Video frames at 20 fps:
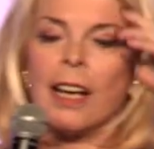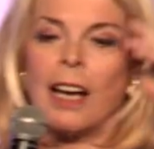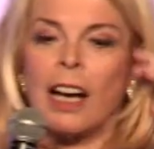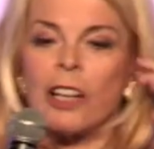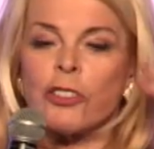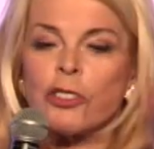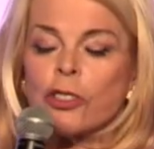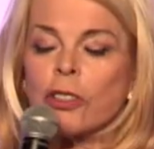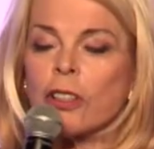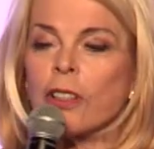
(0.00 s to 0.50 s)

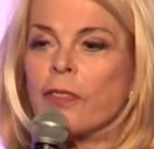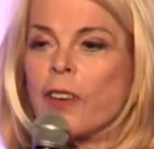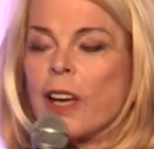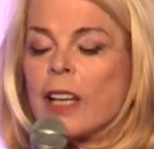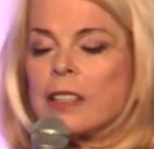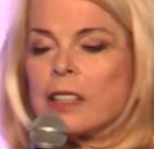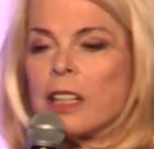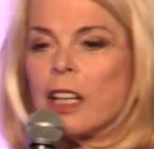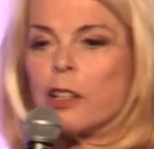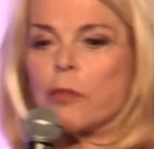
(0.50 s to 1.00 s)
A survey
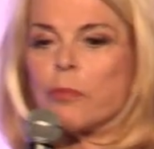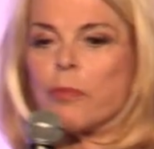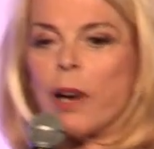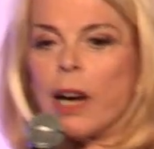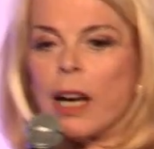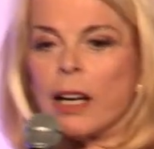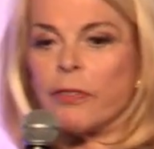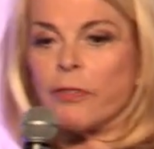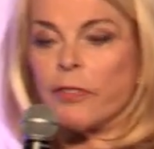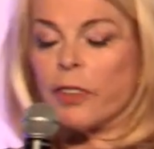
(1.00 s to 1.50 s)
done
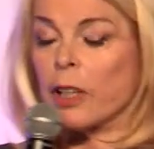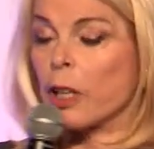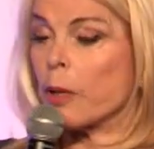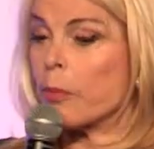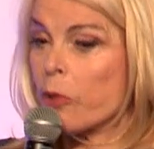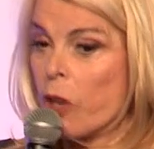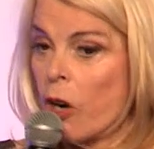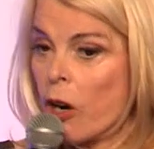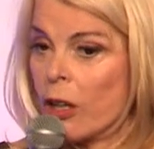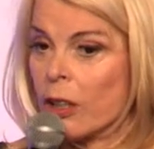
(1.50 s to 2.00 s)
by
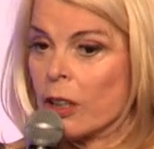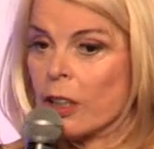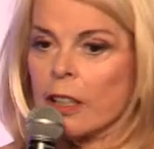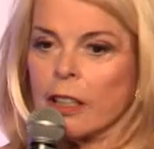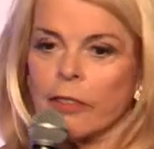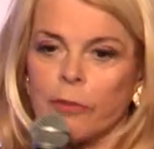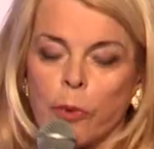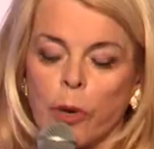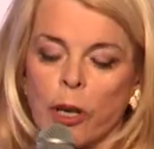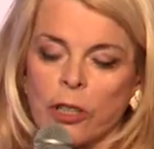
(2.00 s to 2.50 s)
Philip Carlin
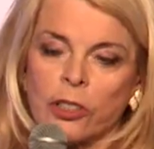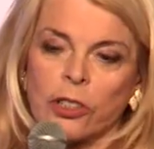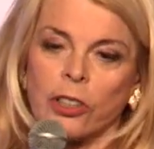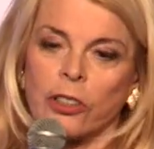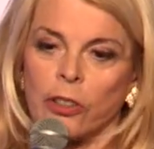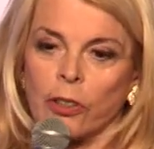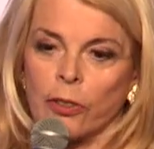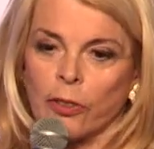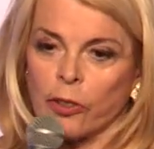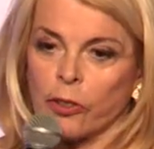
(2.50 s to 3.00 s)
of Boston
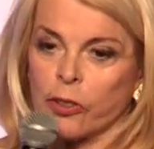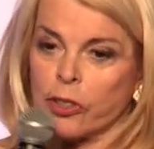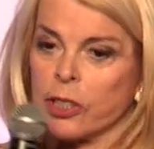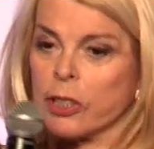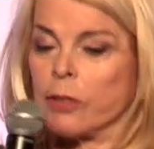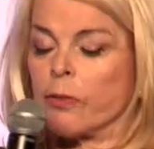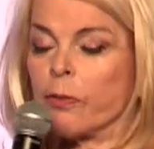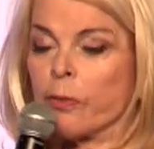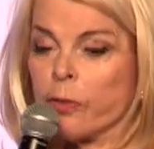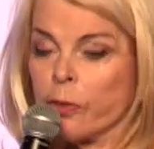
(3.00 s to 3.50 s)

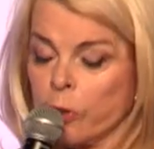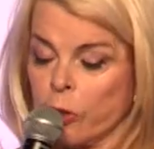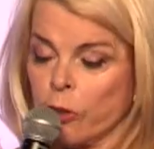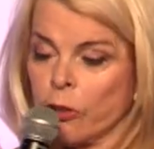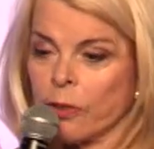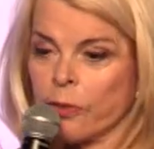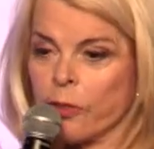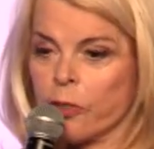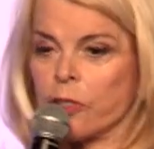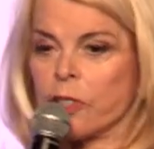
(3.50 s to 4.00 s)

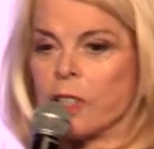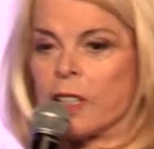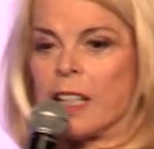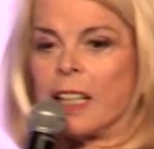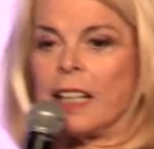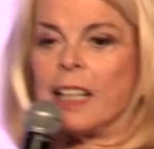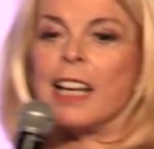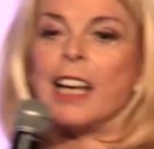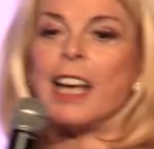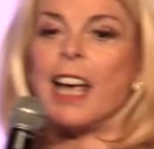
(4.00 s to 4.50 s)

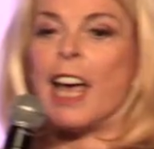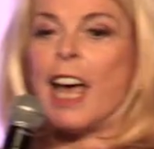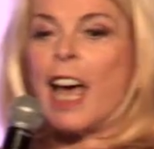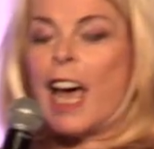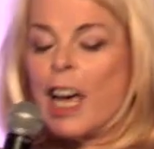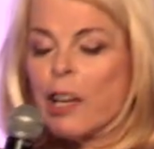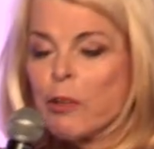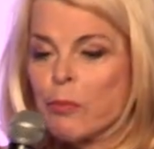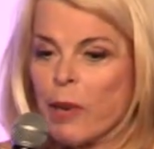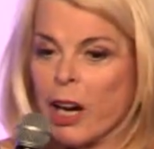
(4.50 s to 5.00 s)
University
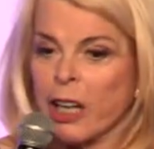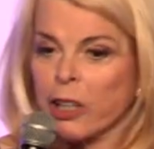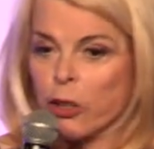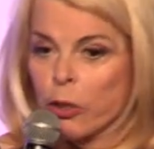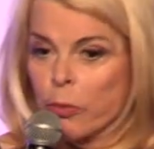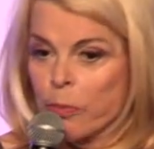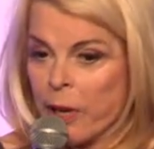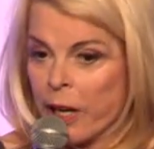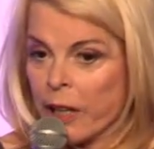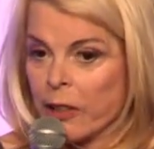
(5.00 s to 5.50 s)
and Michael
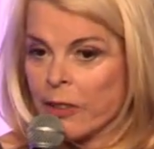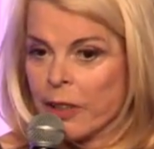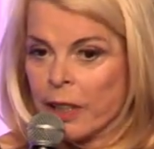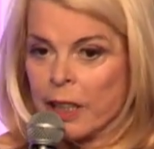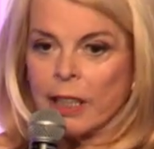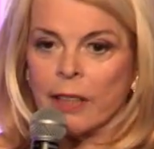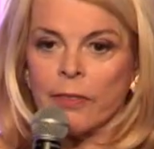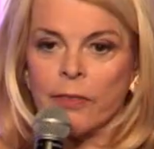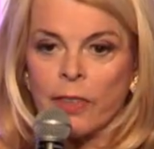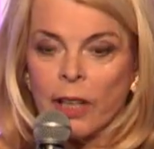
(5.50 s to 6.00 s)

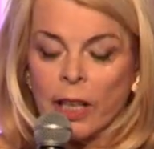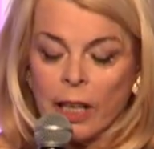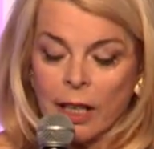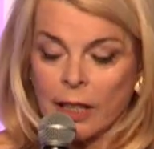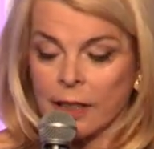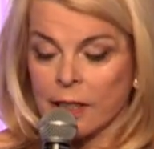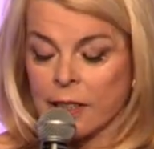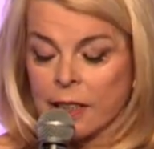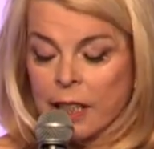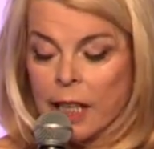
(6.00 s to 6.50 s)
Perry of
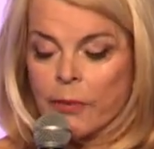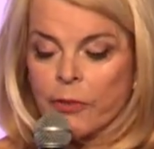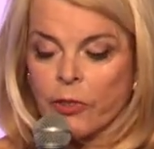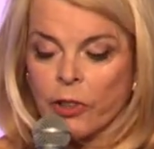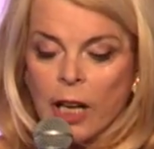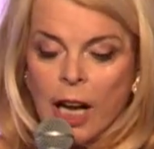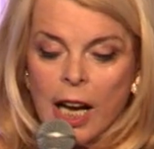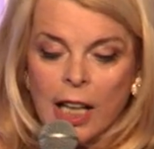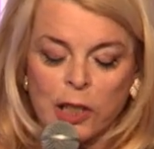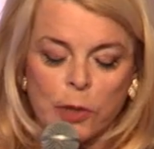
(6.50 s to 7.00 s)

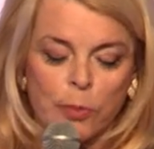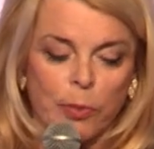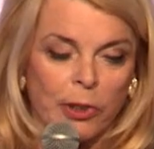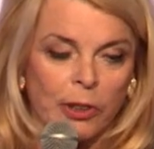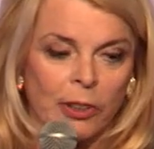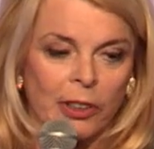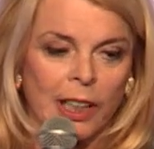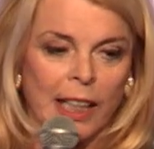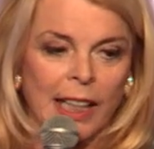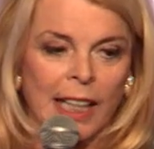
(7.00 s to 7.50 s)
Stanford
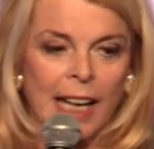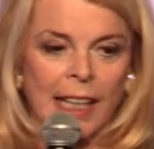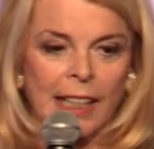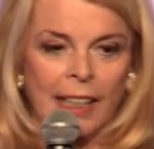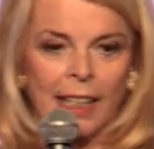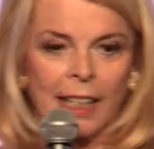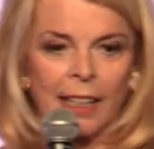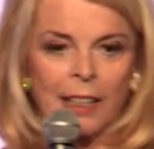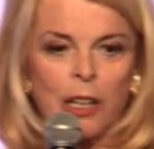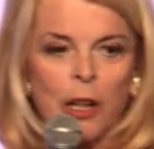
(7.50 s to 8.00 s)
Hospital in
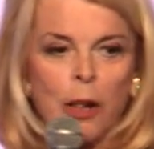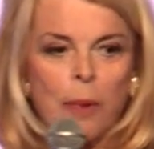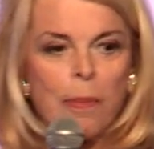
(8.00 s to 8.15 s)
Connecticut.